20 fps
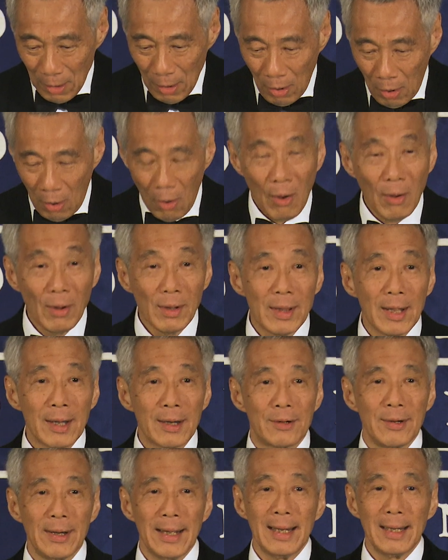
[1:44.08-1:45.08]
All the
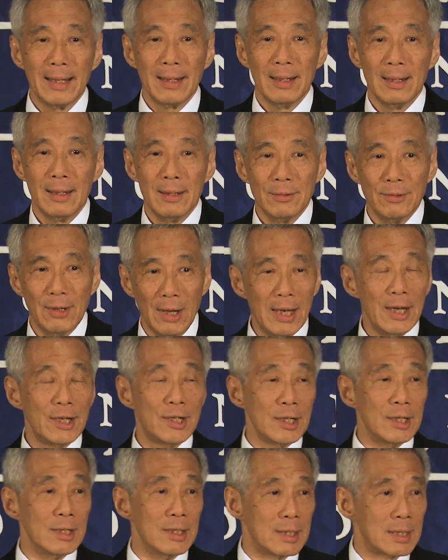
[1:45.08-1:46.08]
great
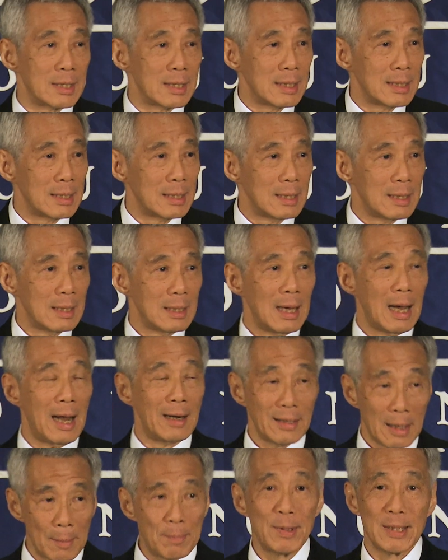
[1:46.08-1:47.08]
religions
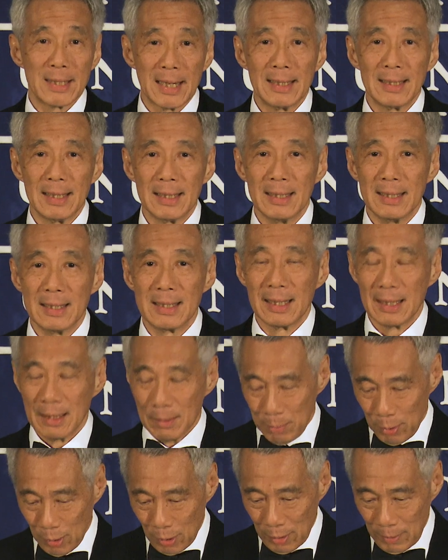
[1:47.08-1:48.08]
are represented in
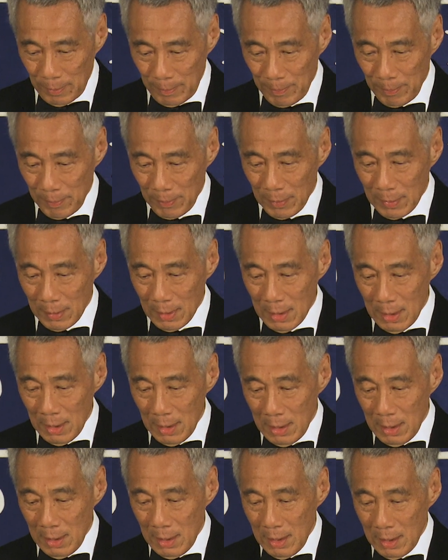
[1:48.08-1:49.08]
Singapore.
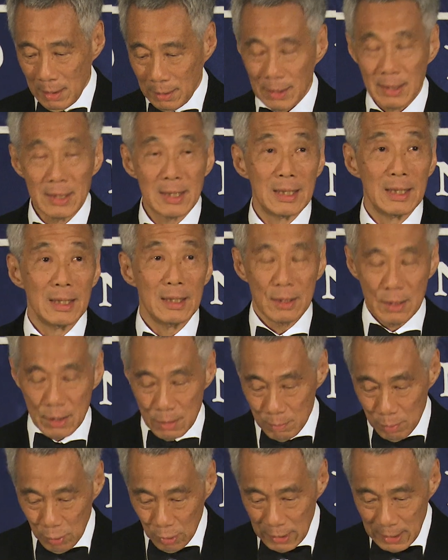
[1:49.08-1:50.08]
Christians,
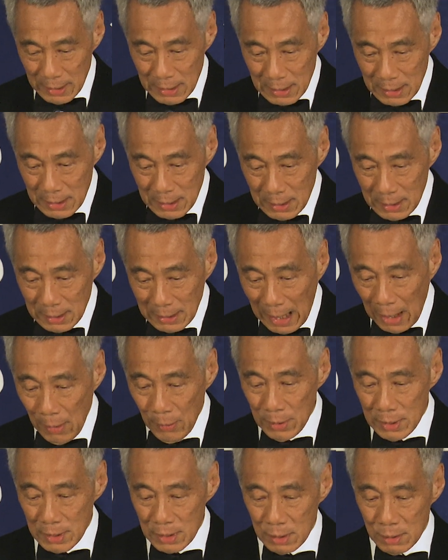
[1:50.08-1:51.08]
Buddhists,
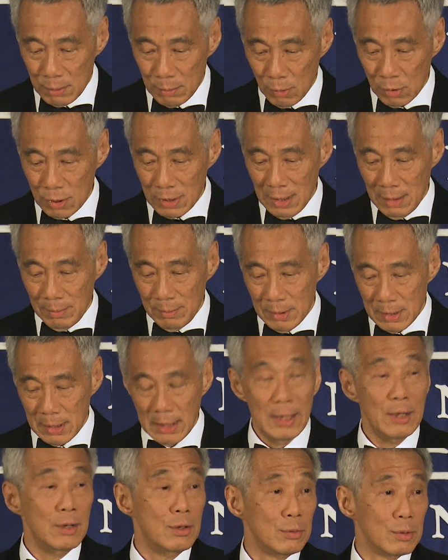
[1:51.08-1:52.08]
Taoists, Muslims,
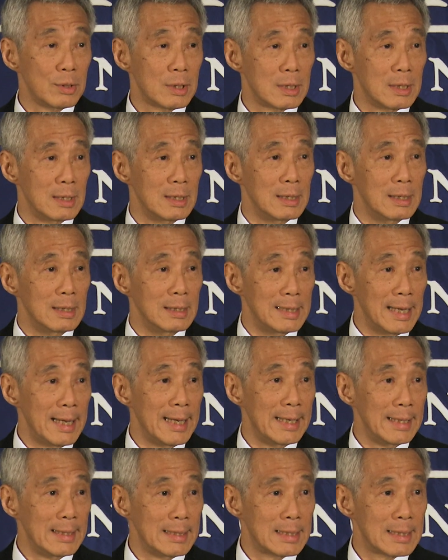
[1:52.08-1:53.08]
Hindus,
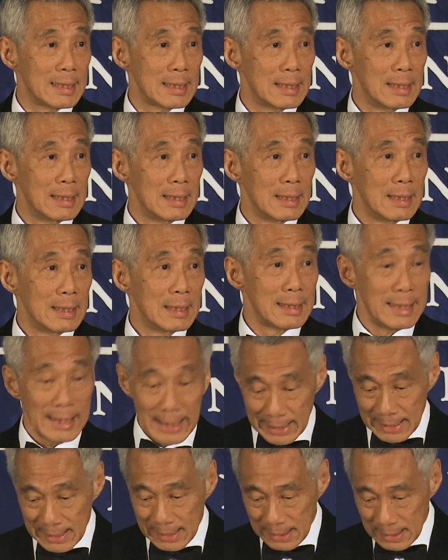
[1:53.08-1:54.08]
Jains,
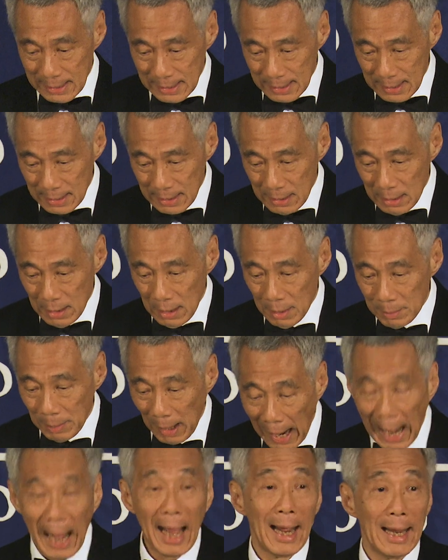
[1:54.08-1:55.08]
Sikhs,
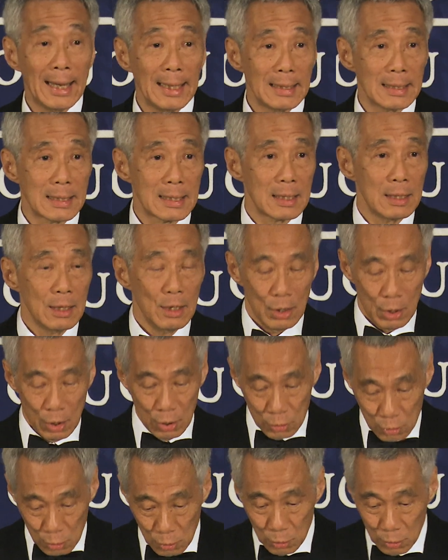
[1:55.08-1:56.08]
Baha'is,
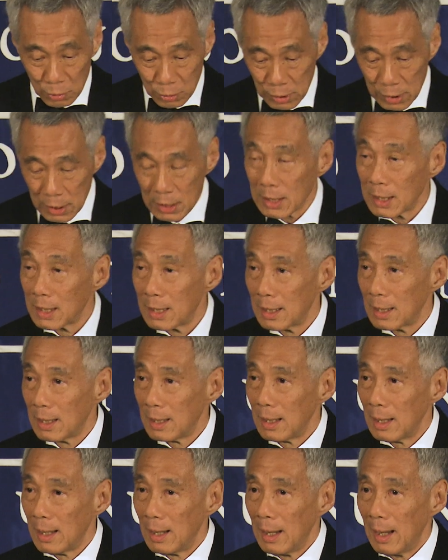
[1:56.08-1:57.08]
Jews,
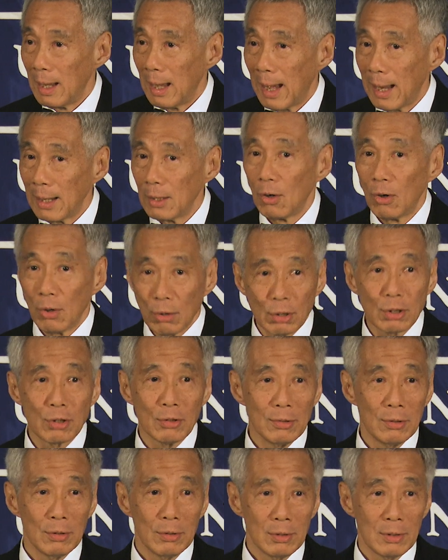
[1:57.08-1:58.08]
and
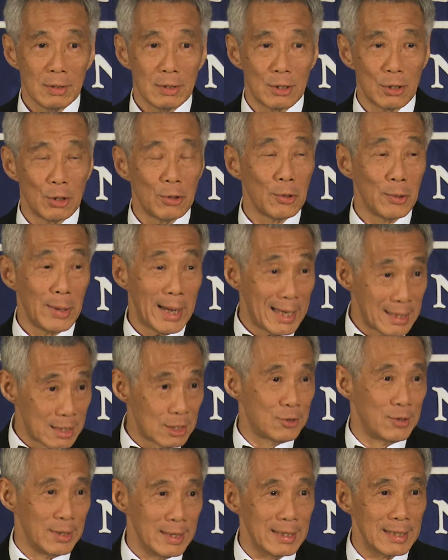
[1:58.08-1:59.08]
also
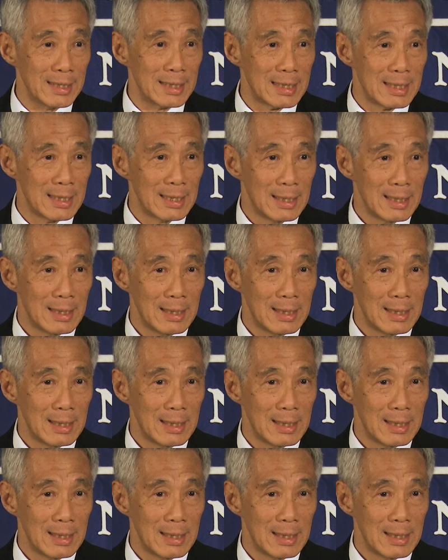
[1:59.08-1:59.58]
Zoroastrians